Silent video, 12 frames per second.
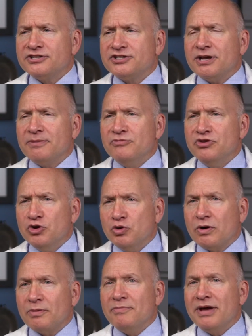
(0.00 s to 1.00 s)
some
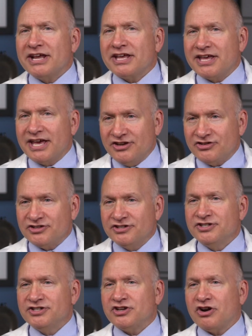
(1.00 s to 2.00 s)
newer
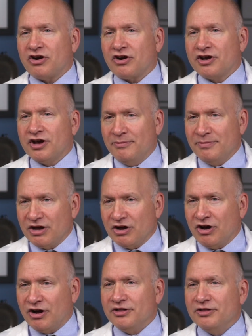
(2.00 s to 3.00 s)
medications are coming
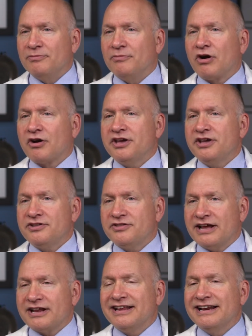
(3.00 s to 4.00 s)
on the market
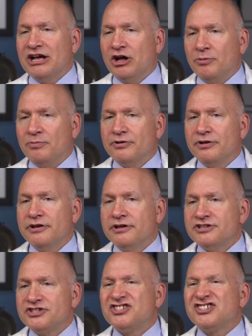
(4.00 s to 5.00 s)
that can help
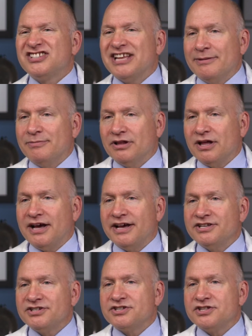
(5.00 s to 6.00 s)

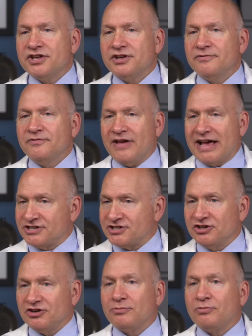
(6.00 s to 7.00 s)
stabilize the
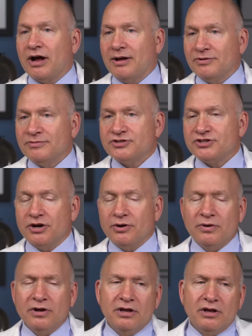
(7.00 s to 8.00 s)
vascular problem.
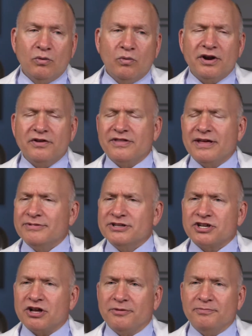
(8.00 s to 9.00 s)
So one of them is
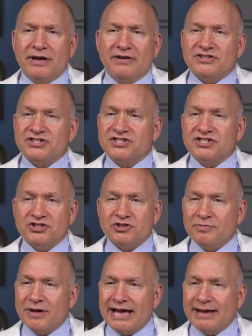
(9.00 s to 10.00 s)
called
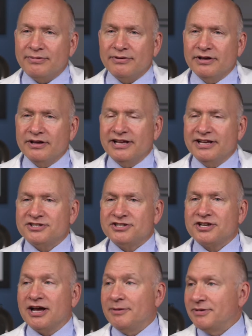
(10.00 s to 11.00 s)
Bevacizumab. Its
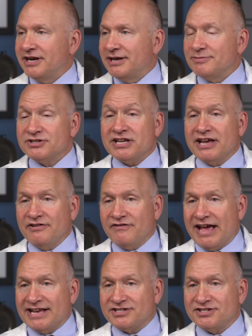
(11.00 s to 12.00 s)
common name is
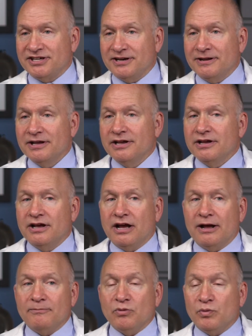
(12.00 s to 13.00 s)
Avastin.
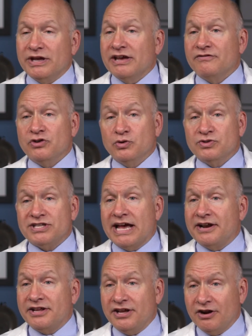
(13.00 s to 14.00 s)
Um, we have used
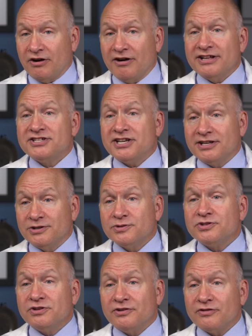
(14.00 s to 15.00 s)
that here at Saint Louis
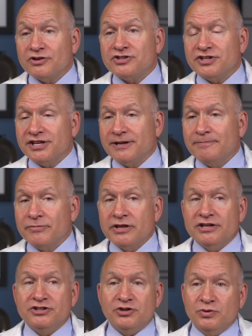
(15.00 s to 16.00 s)
University
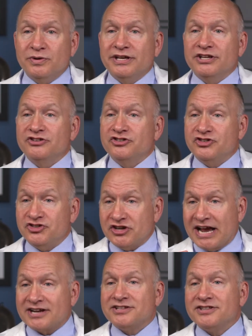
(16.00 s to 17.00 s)
to
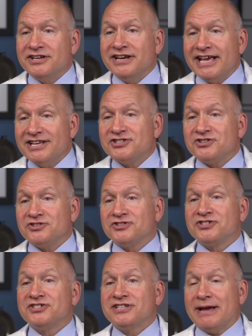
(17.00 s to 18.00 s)
inject the nasal
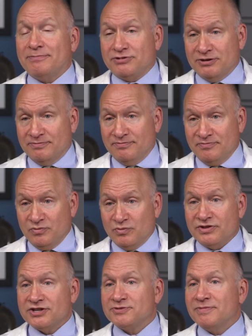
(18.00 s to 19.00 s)
septum with
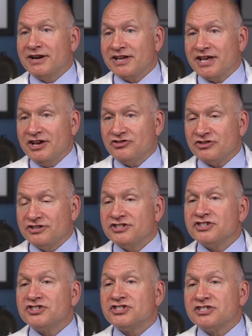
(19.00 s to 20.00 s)
this medication
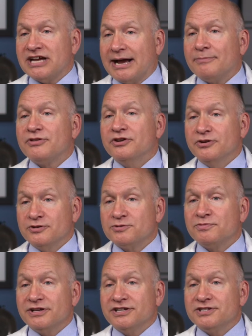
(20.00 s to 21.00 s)
to stop the
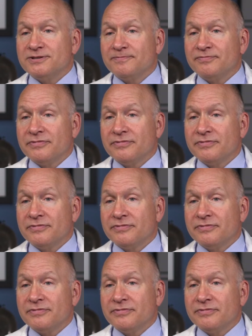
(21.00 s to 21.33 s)
nosebleeds.